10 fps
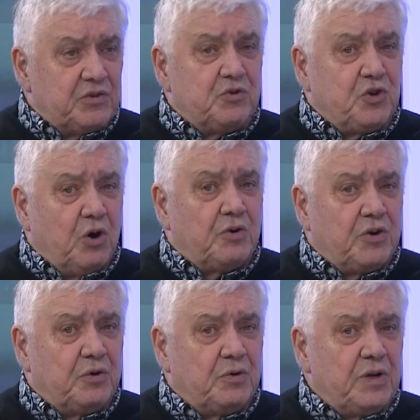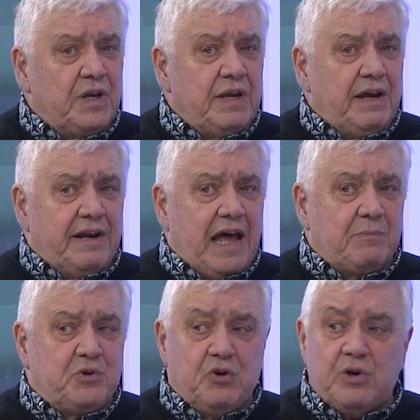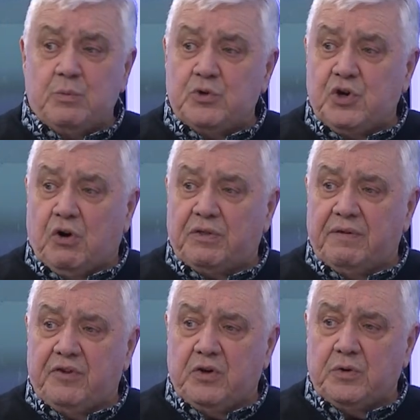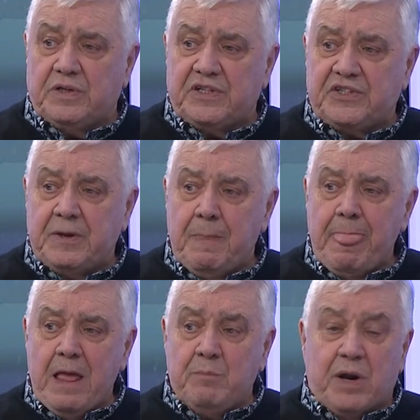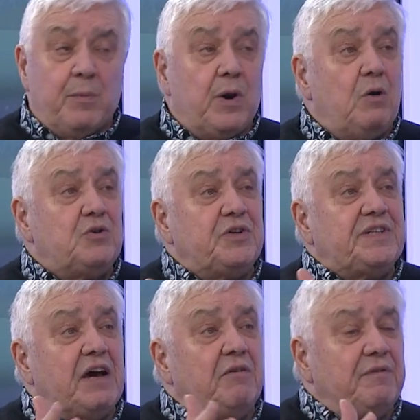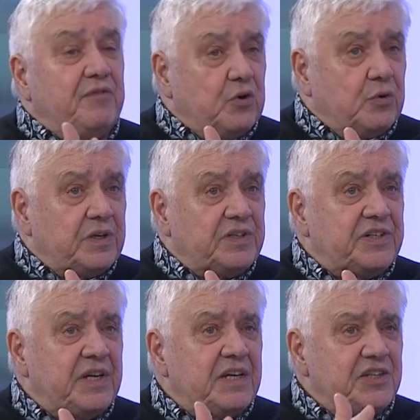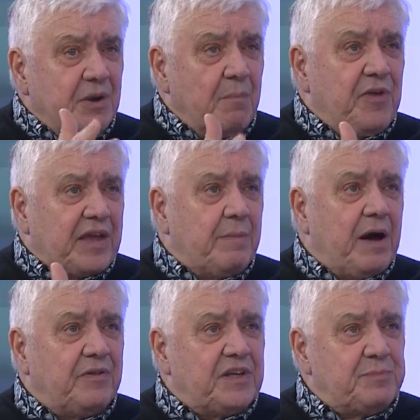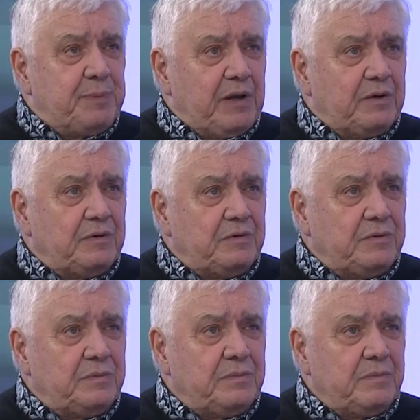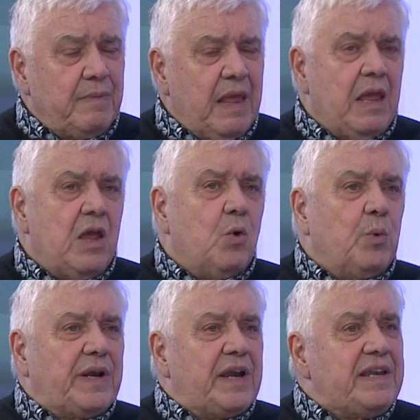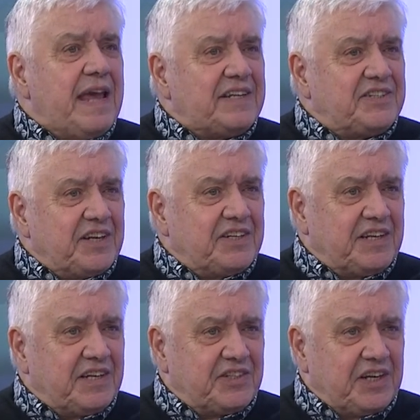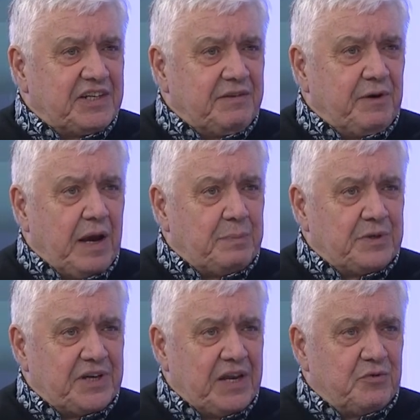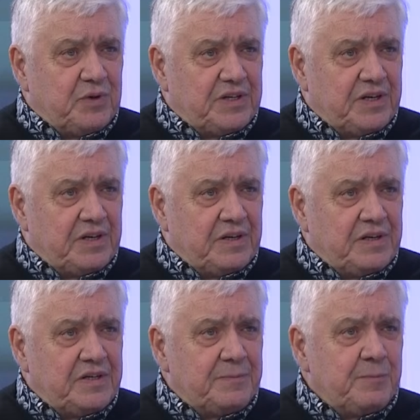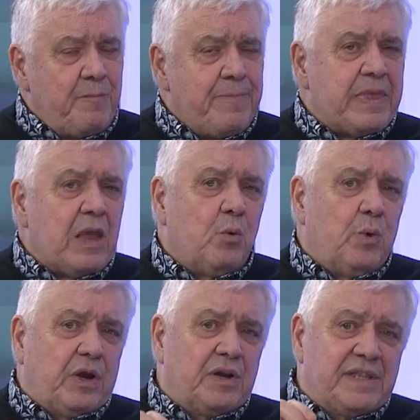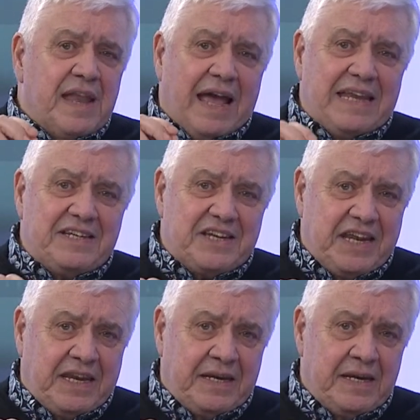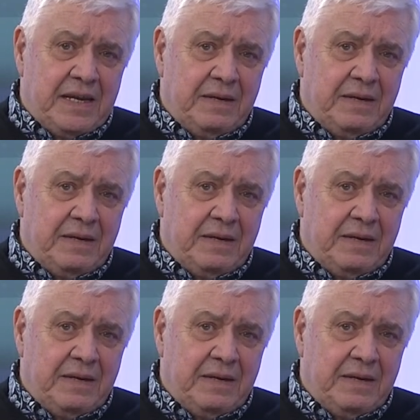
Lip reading: will shock you, and I'm sure it will shock the viewers, but it will also tell the viewers something about this pillow. We didn't get 60 or 65% returned. We got 19